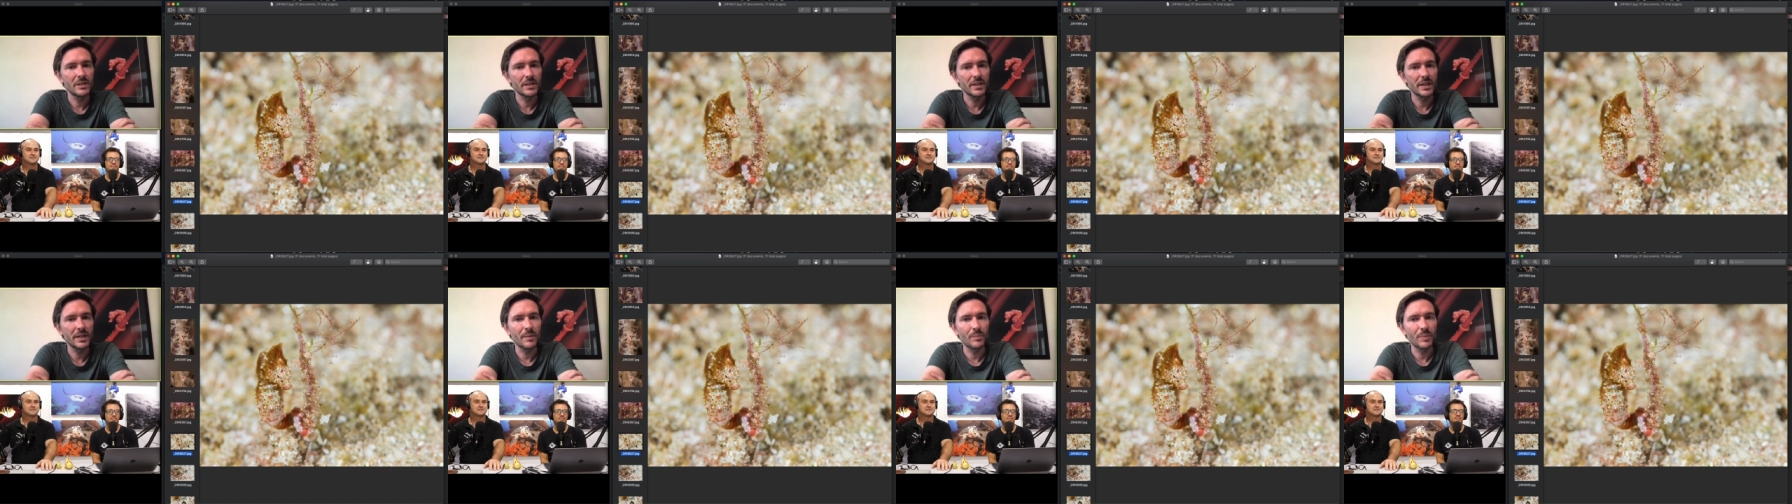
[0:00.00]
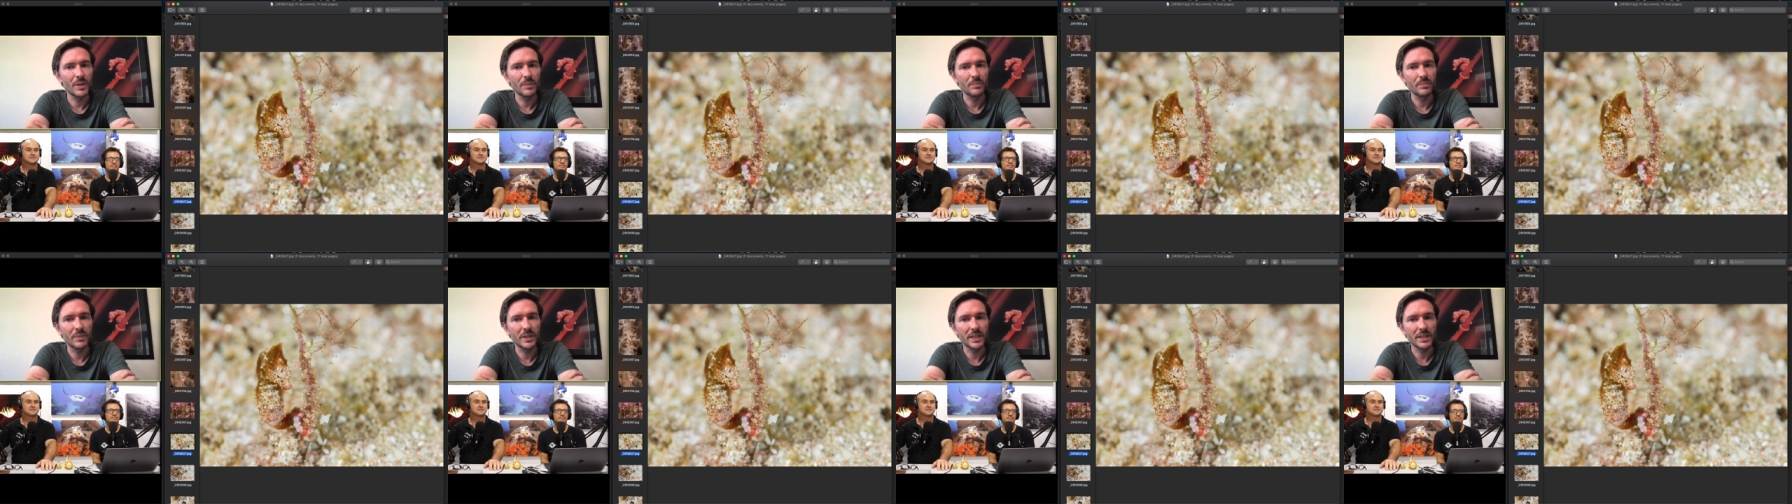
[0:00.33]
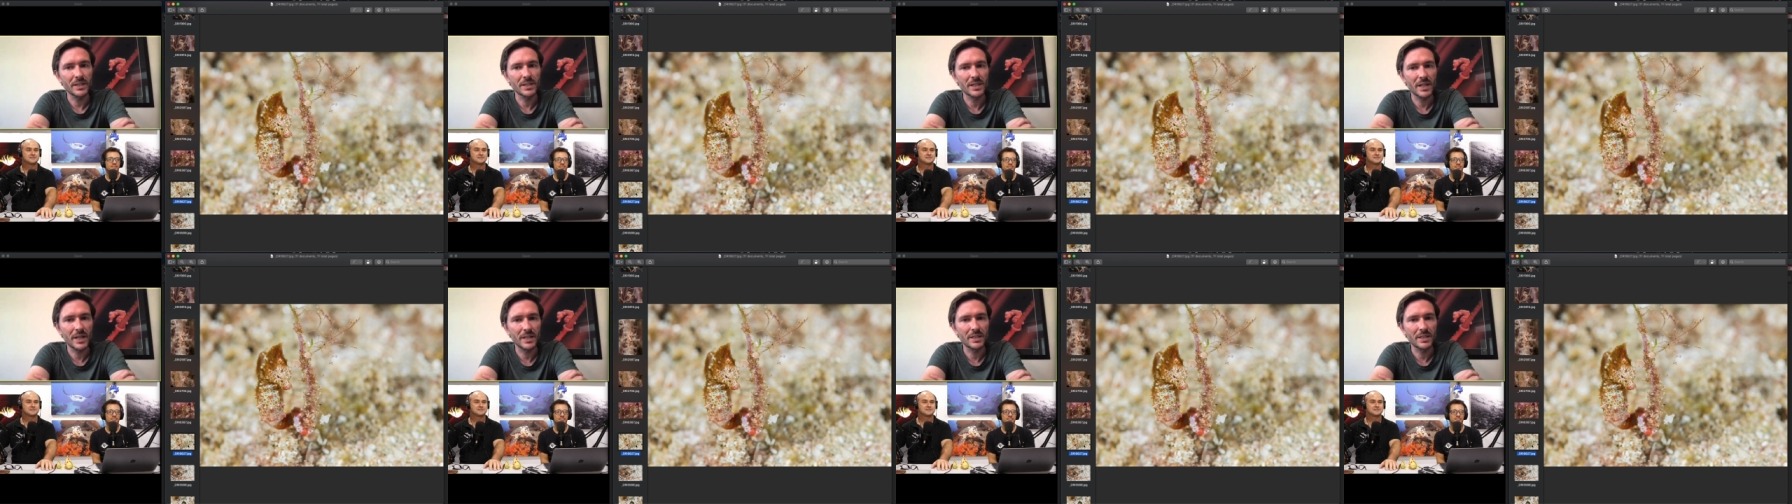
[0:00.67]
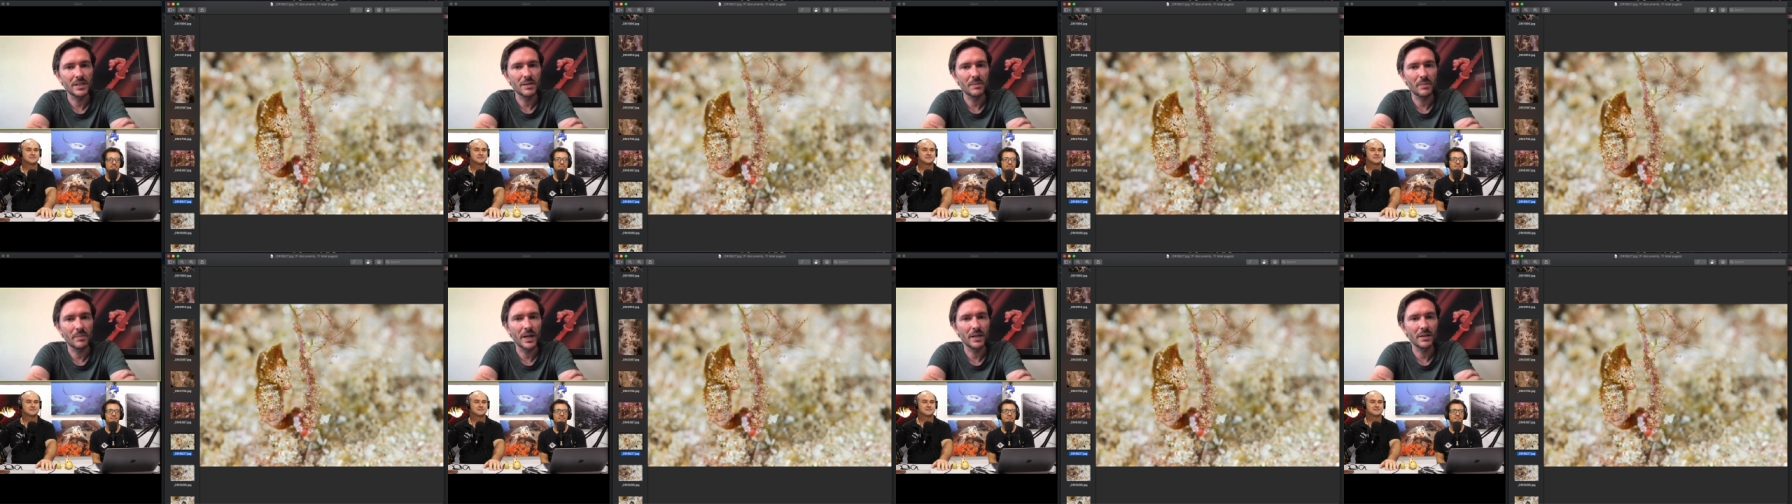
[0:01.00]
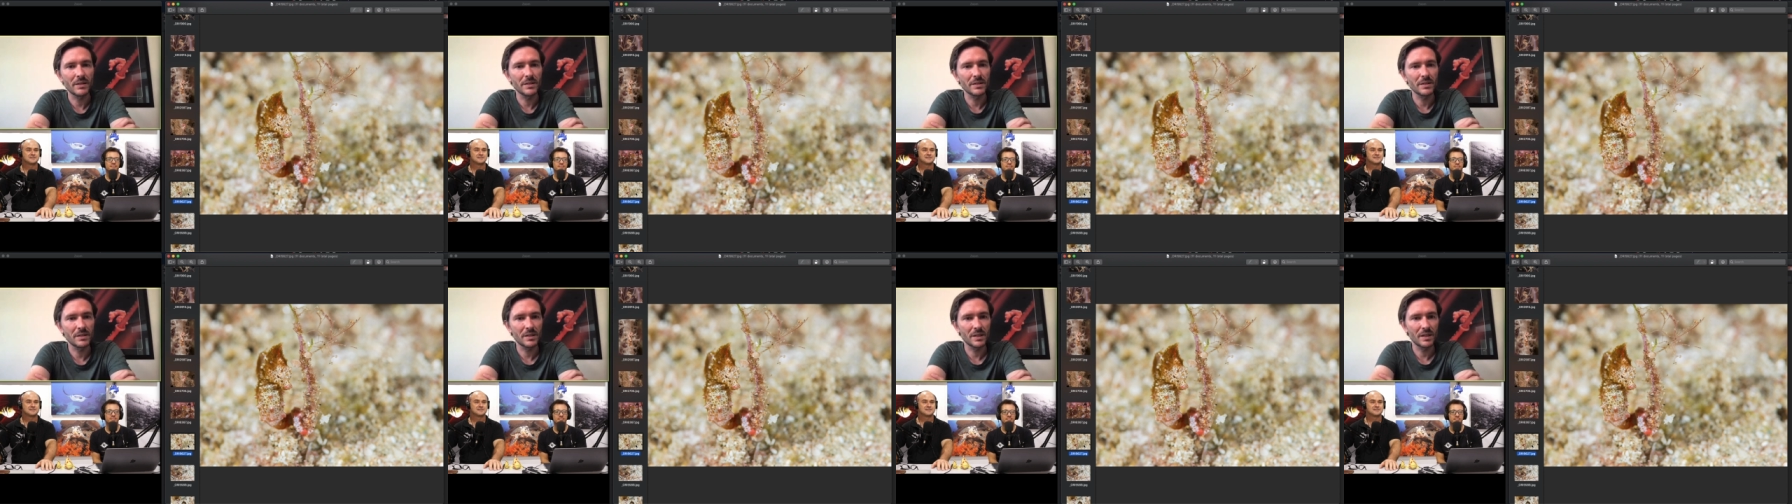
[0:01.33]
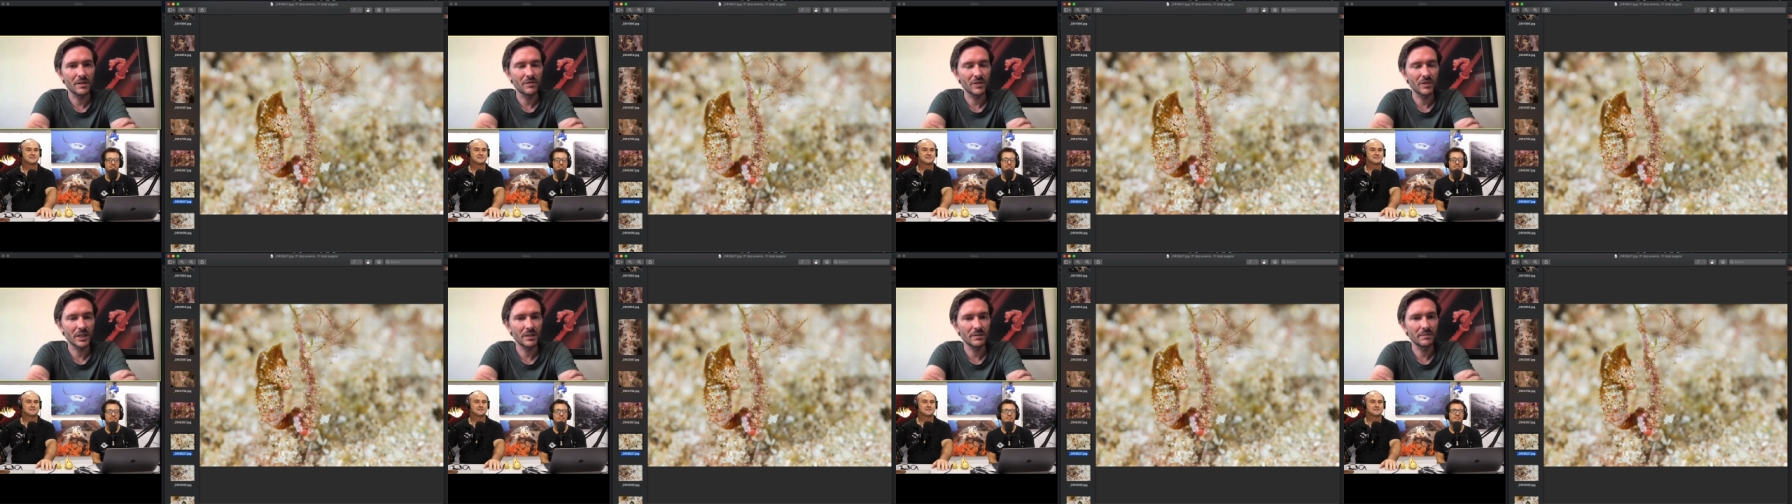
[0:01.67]
get people excited about
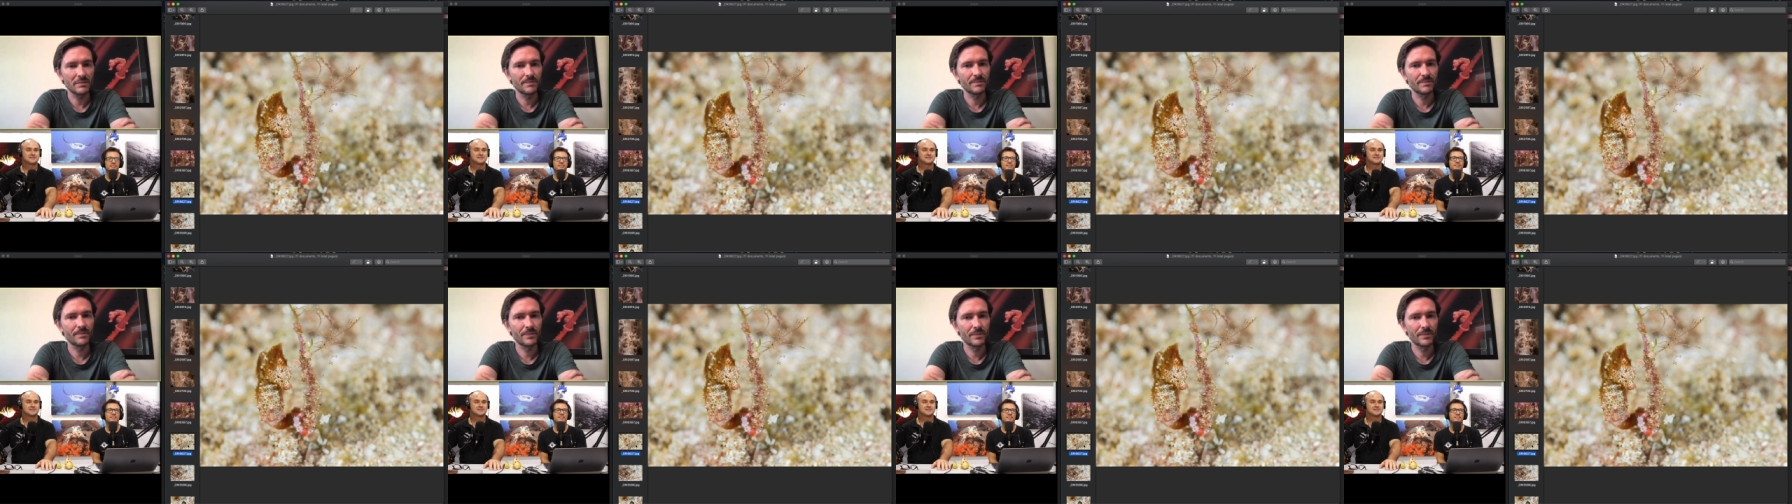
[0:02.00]
conserving